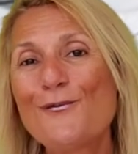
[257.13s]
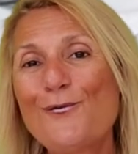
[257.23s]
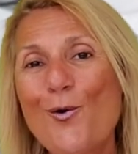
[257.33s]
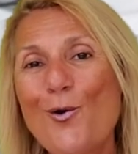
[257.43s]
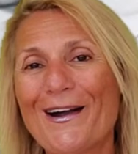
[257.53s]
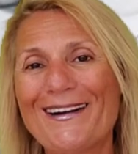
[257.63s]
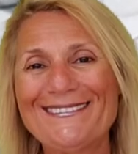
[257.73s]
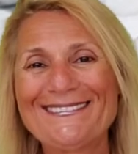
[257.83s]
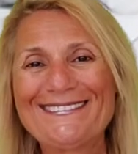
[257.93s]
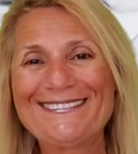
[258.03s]
4.
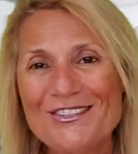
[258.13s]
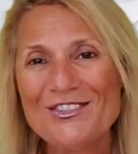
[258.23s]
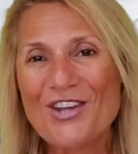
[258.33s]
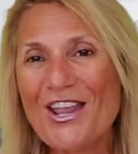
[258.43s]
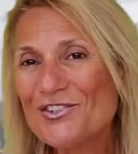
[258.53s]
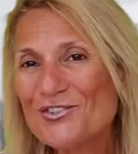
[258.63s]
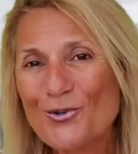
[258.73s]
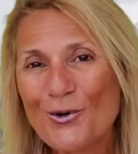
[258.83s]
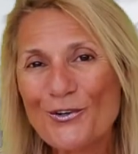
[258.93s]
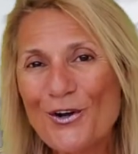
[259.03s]
Change
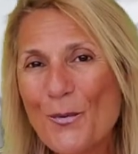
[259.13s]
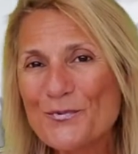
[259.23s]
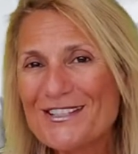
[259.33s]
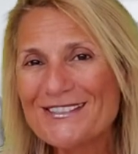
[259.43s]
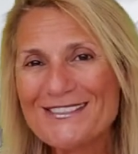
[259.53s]
doorknobs and